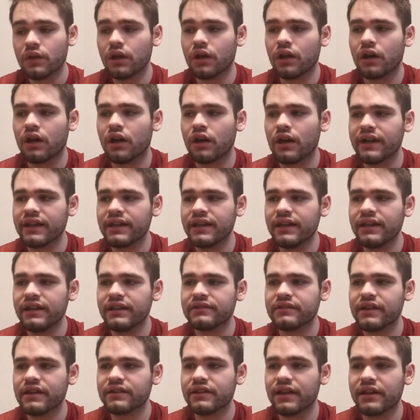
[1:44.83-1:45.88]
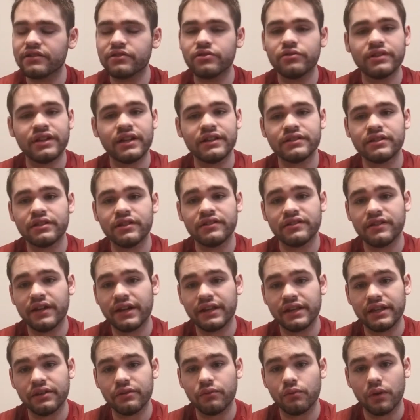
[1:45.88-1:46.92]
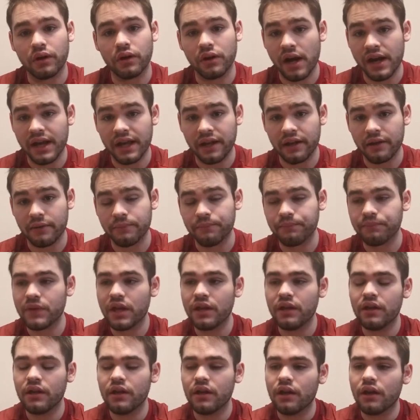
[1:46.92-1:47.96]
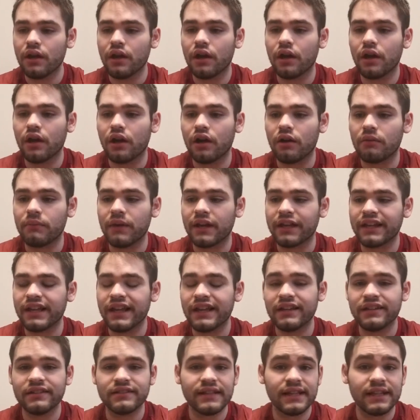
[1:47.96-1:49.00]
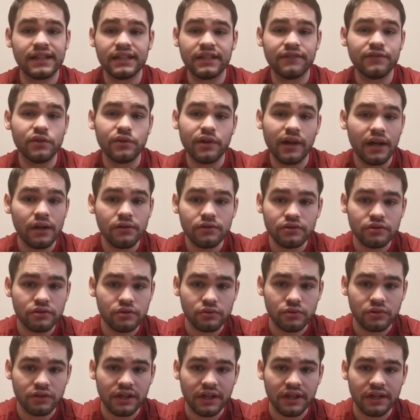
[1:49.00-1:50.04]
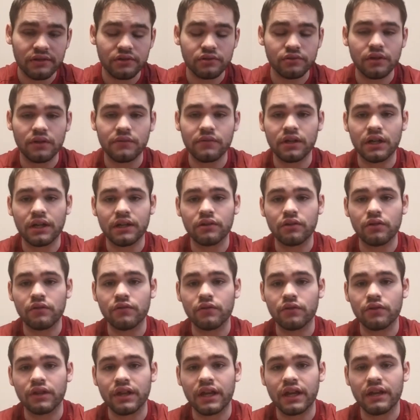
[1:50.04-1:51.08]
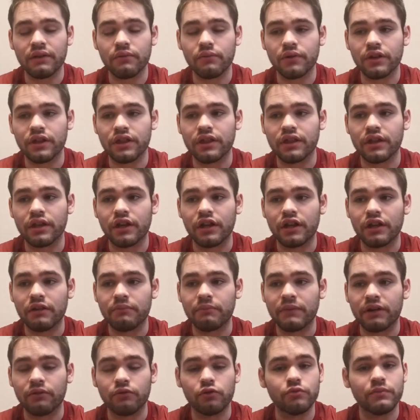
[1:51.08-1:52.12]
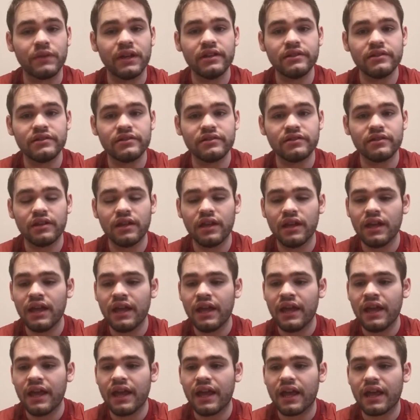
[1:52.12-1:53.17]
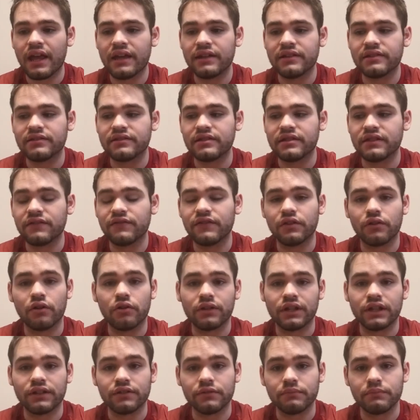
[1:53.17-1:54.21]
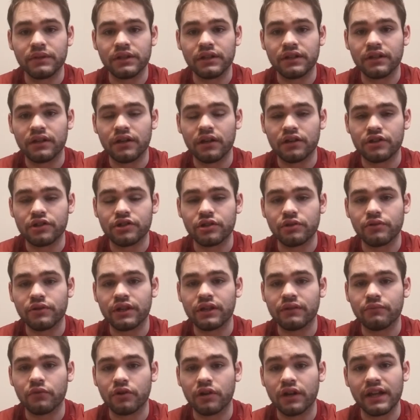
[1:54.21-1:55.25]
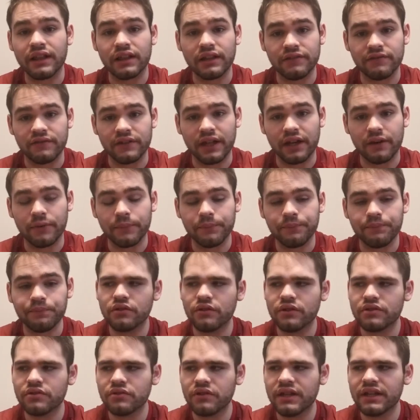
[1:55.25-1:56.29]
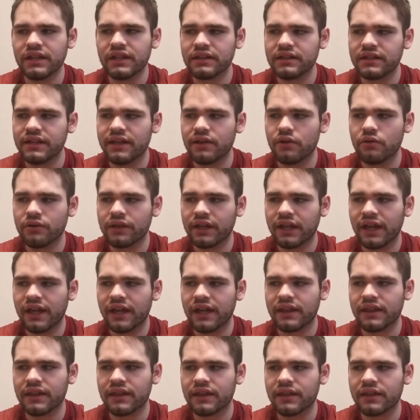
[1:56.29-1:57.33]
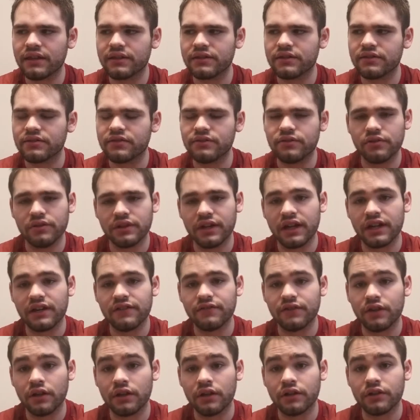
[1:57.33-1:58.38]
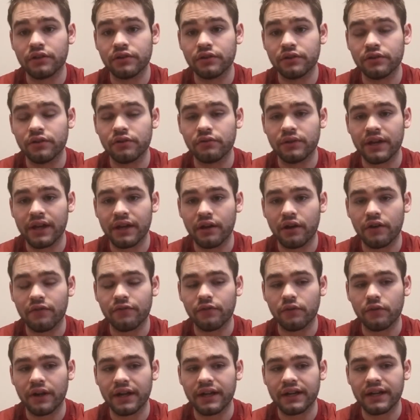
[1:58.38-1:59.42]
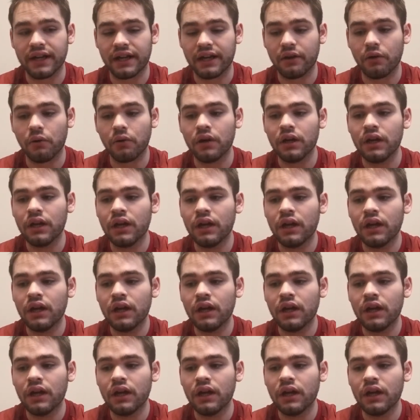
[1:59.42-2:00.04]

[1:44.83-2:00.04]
Uh, I can't exact. I still can't tell you exactly where I am. Um, I can't exactly give you a house tour yet until I've gotten over that with uh, my roommates and seeing if they're okay with me uh, showing where I live now. So until I get that okay, it's still kind of under the radar for right now.